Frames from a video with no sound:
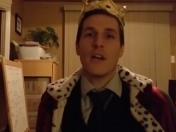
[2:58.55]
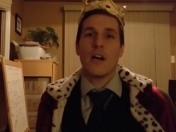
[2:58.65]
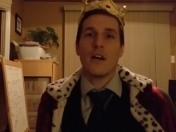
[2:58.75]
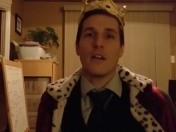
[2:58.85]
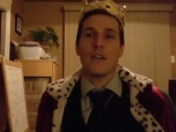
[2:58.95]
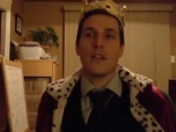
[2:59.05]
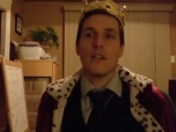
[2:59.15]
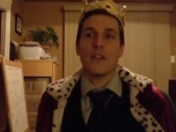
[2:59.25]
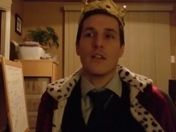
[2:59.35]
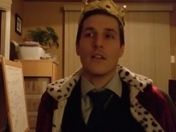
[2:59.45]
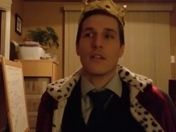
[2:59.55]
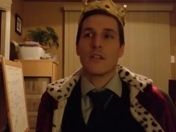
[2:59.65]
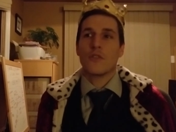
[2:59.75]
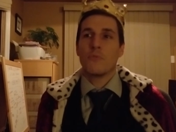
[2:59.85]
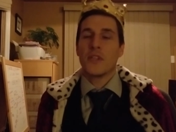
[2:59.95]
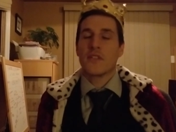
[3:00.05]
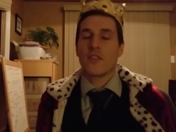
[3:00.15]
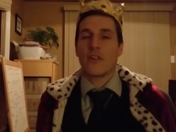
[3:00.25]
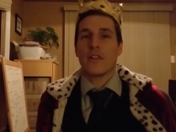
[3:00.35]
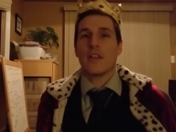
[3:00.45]
Uh, it could be
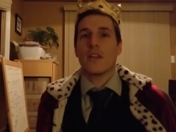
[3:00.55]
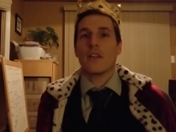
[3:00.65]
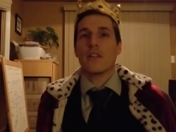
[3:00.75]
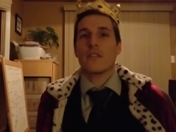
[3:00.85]
starting uh,